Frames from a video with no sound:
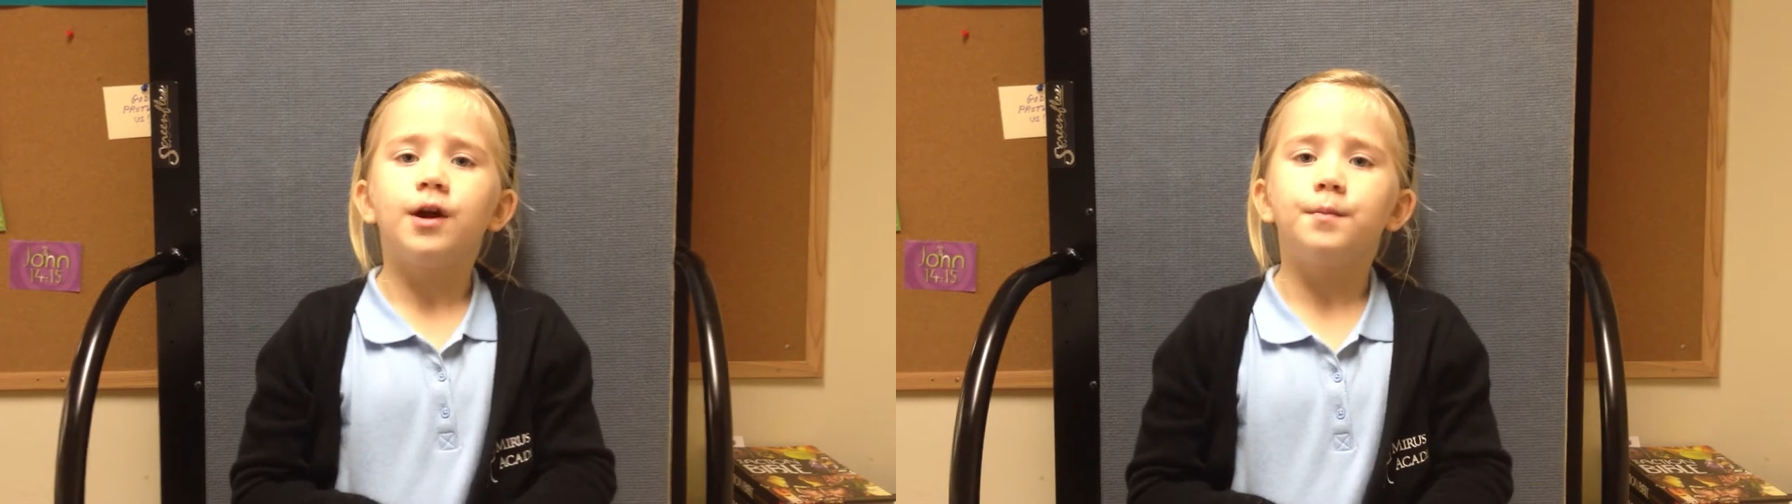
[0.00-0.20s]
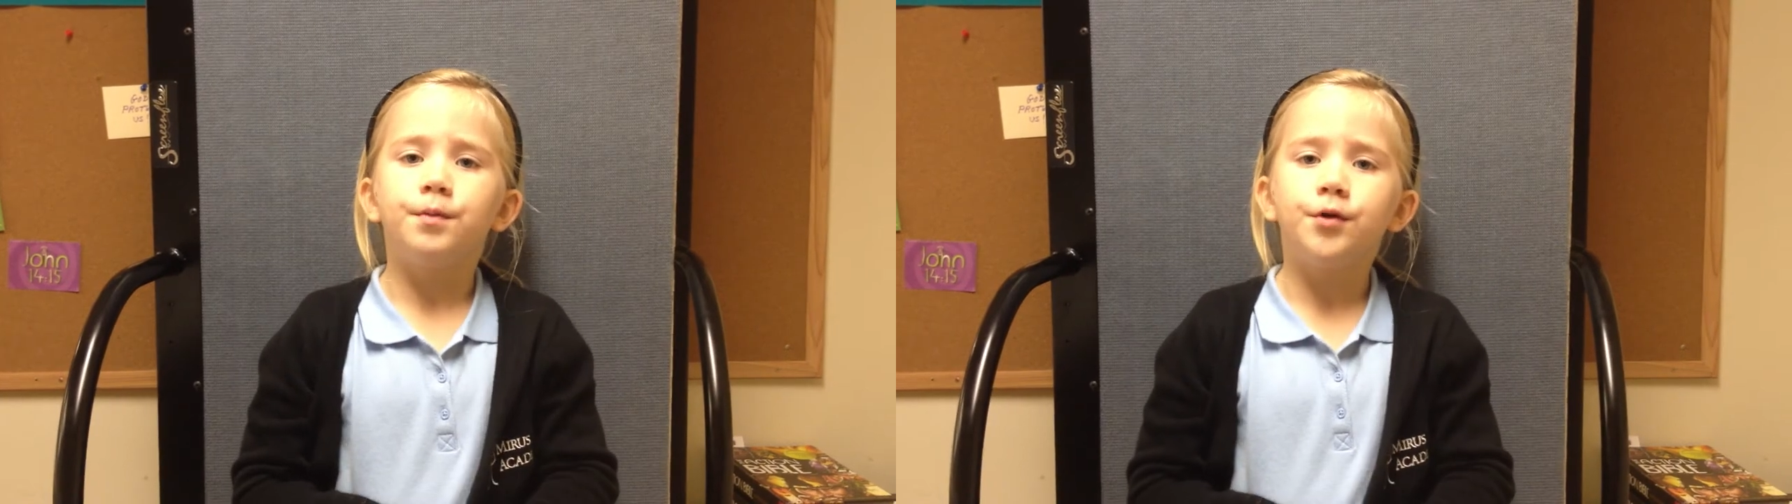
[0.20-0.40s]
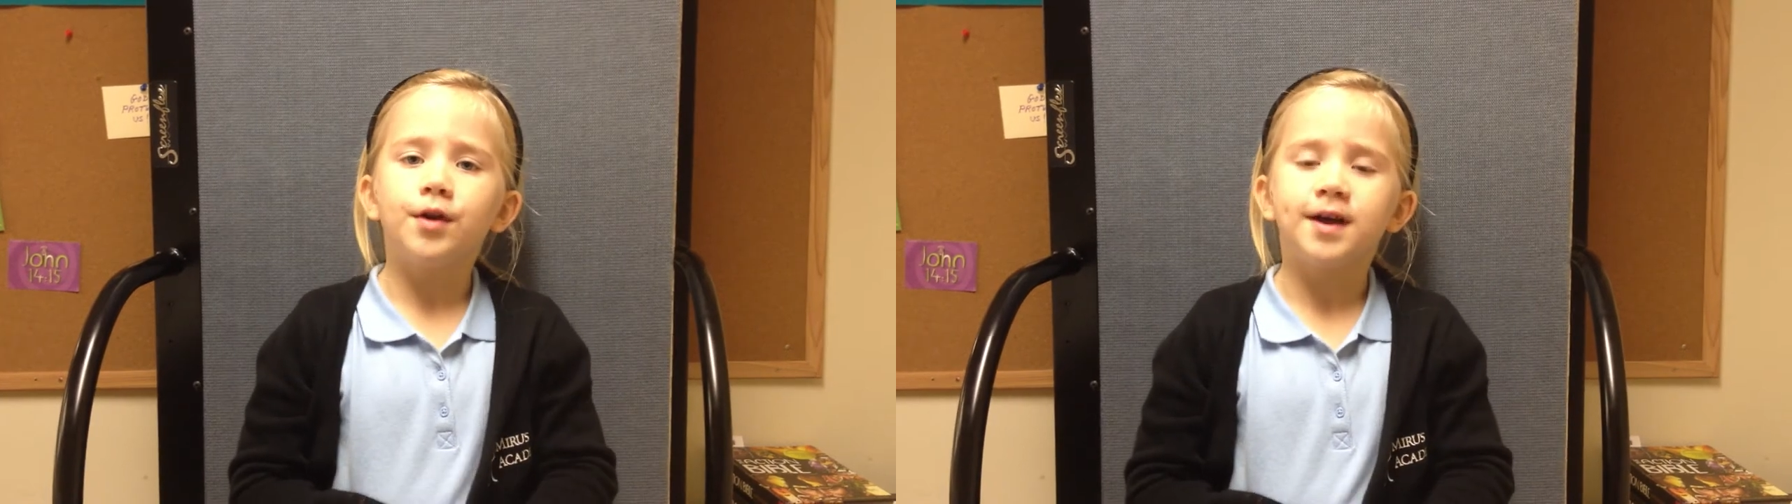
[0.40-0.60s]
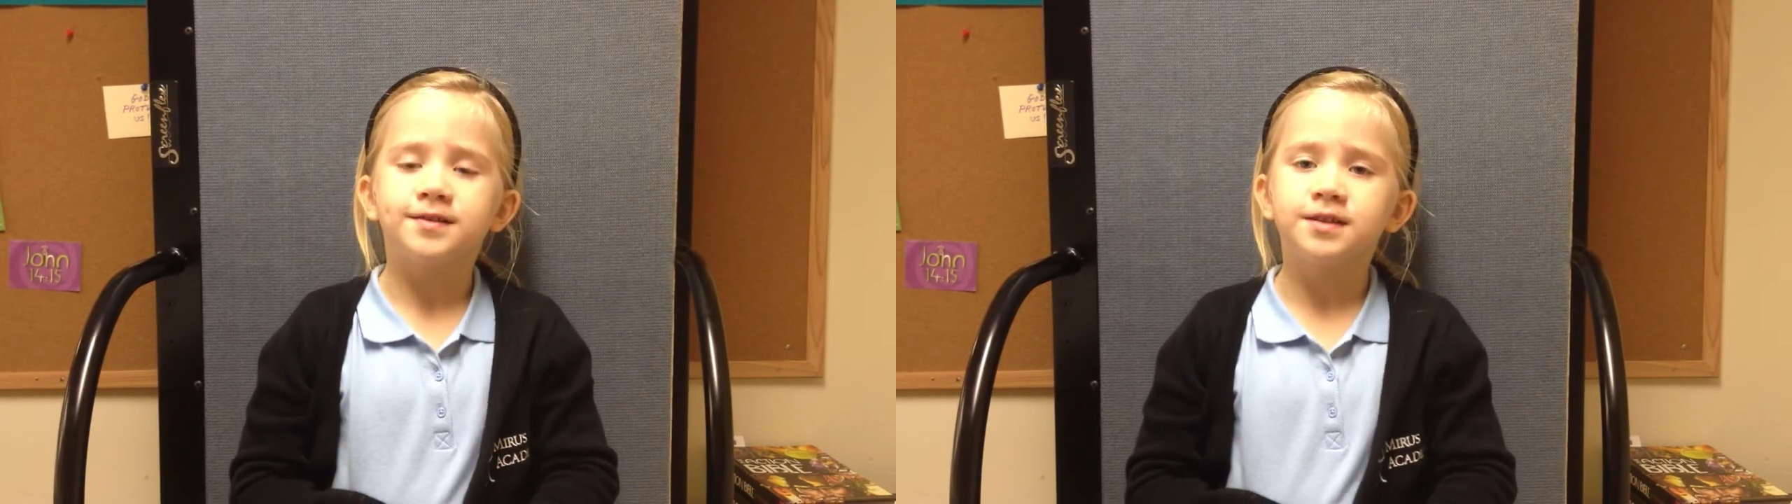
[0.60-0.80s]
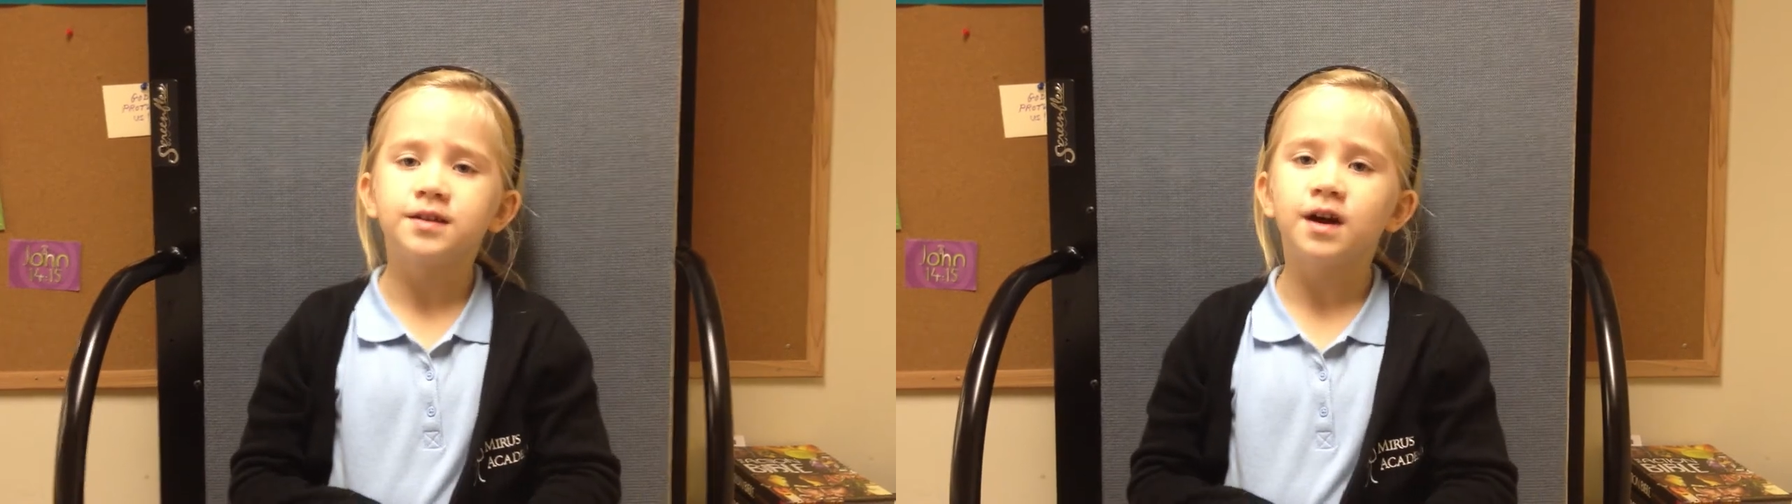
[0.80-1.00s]
A boot has
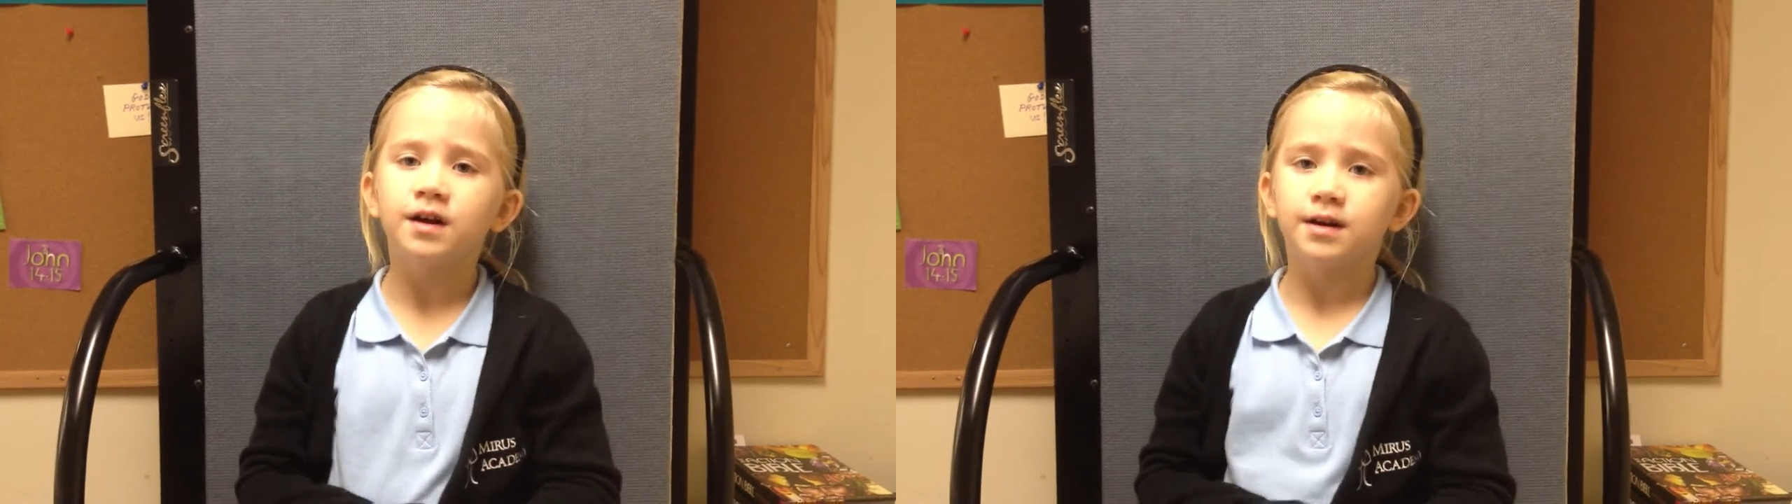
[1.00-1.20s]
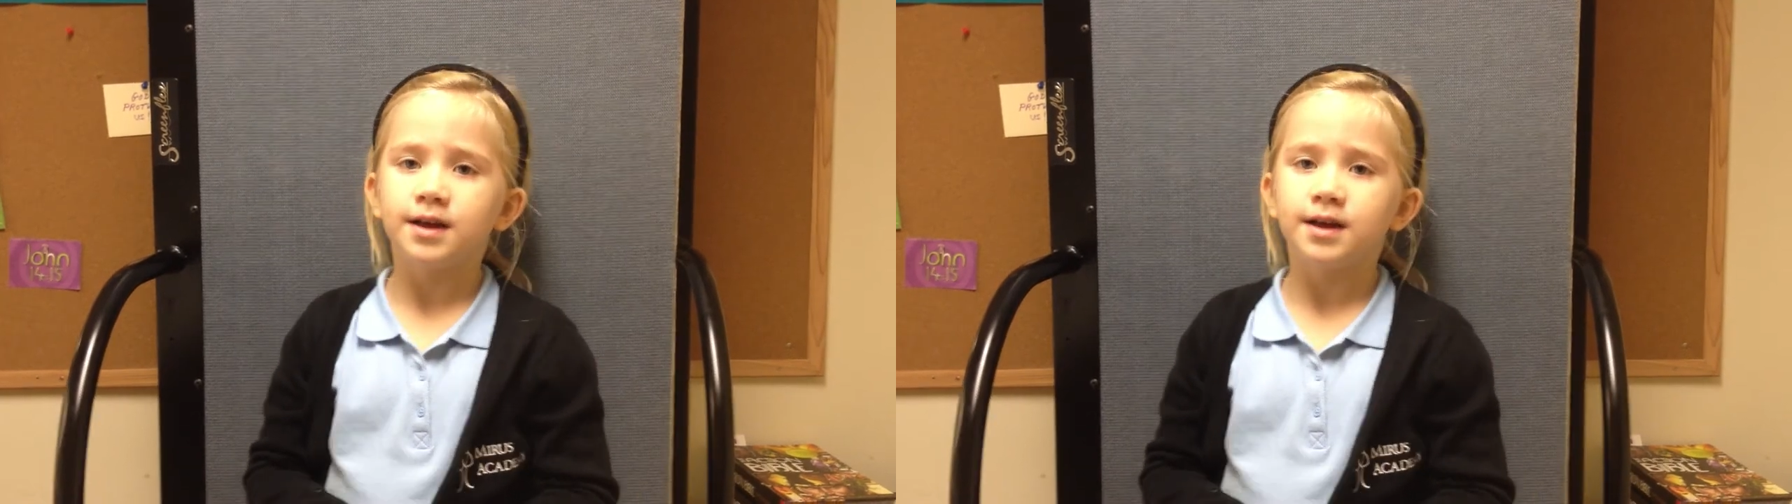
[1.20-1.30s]
a tongue,